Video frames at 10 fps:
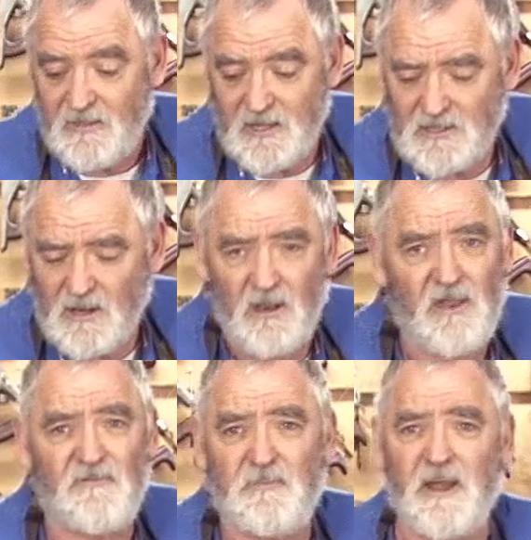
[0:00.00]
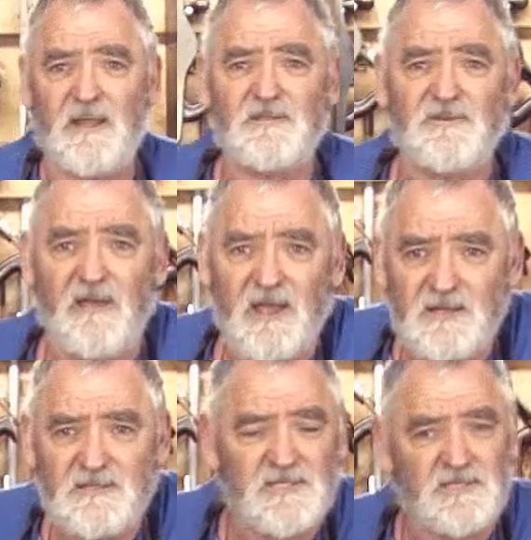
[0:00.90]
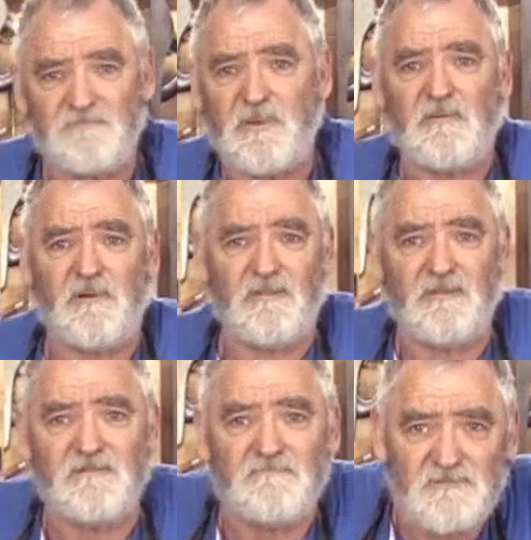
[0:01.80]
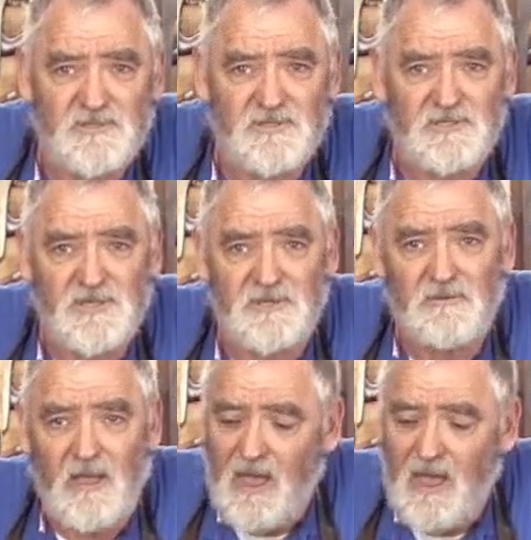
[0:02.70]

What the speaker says: there's a lot of brands around. Just pick one that suits you.